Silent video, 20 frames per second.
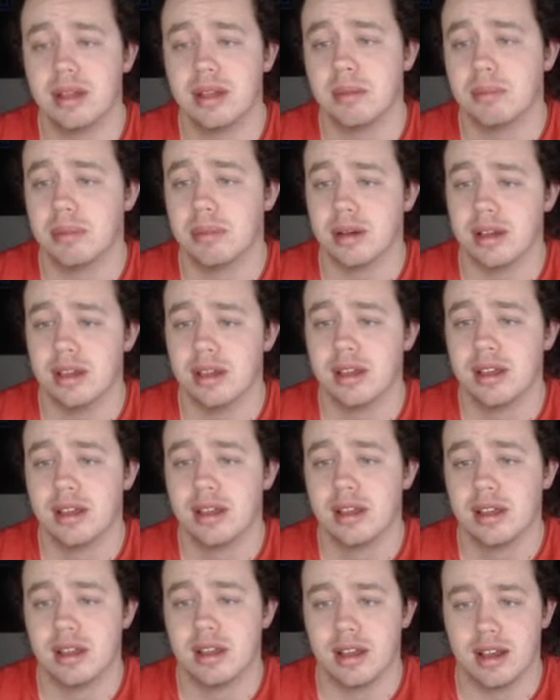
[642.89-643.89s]
But
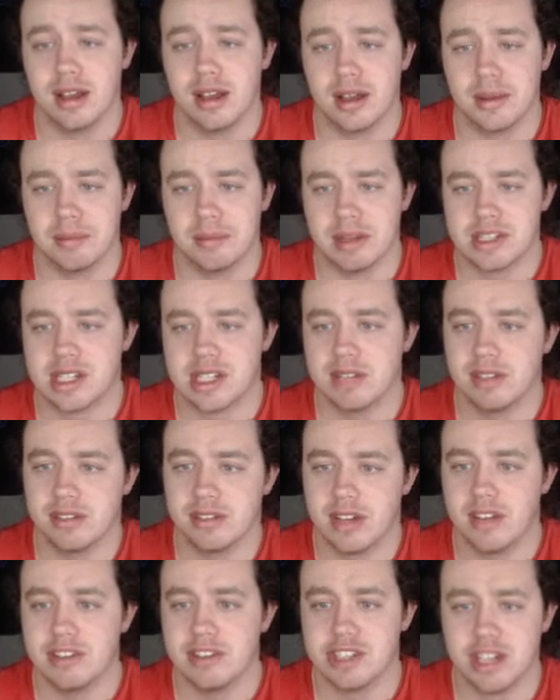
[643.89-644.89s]
at
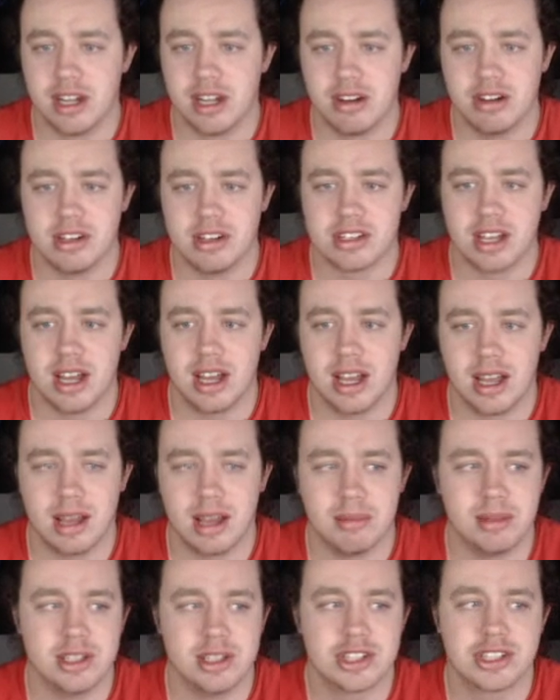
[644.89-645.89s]
$7,500, I'm
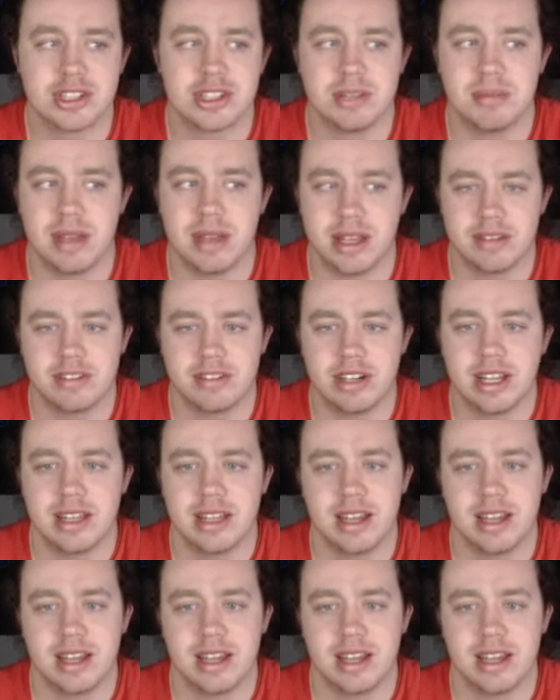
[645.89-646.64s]
interested in paying for that.